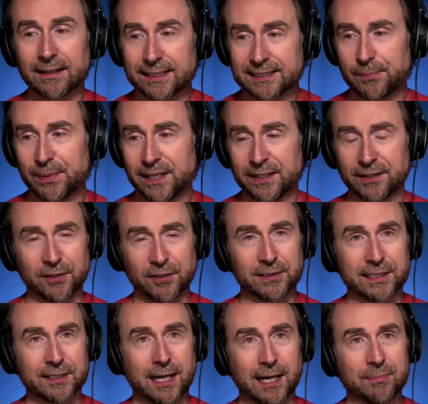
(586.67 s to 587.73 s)
be an early
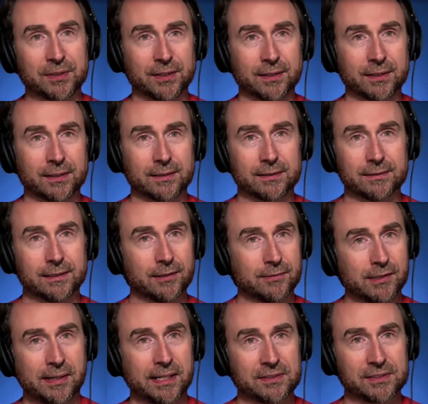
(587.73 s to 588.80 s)
adopter
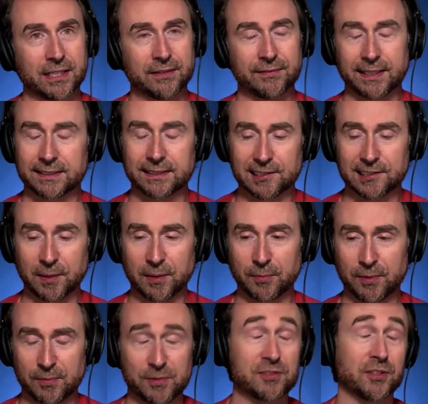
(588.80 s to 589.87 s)
around stuff. I like to
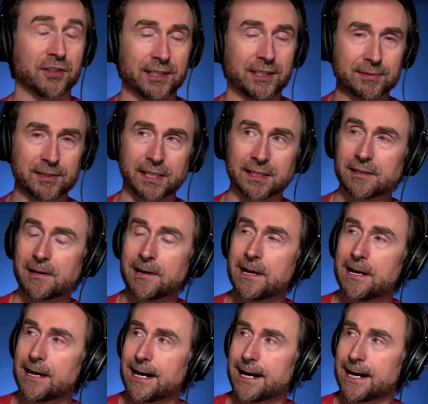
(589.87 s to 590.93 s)
experiment with certain types of things.
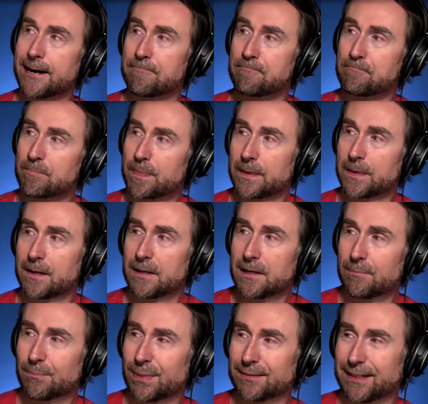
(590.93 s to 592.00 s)

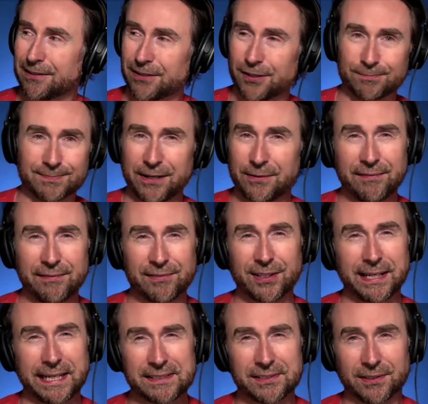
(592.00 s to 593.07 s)
But I don't know. I don't have a good
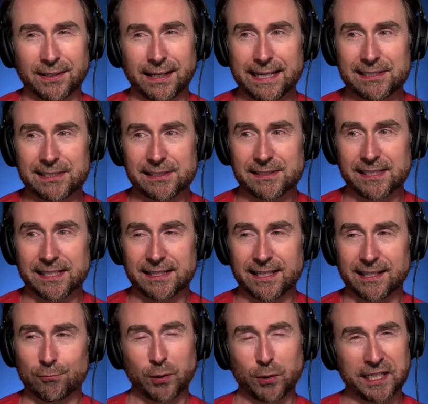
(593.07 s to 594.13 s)
answer. I just think
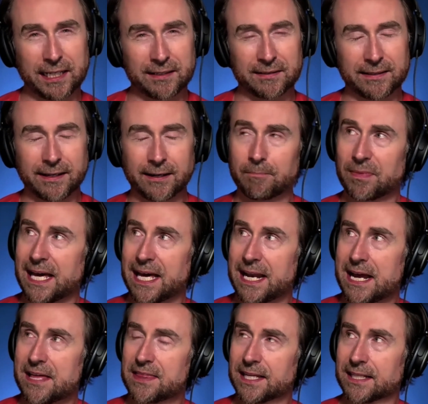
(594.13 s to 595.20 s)
that we're getting there. And
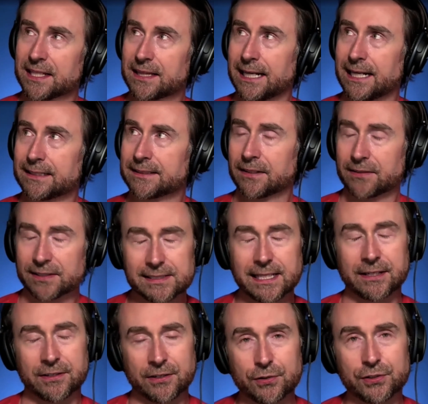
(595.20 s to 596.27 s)
I think that there is that
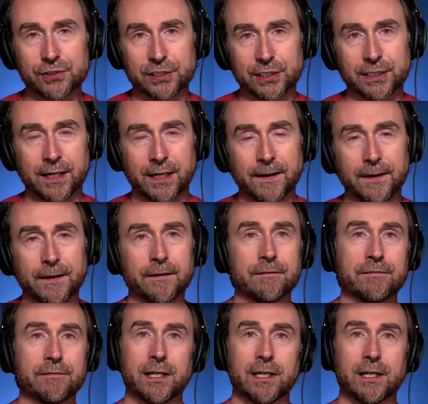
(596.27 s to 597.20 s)
notion of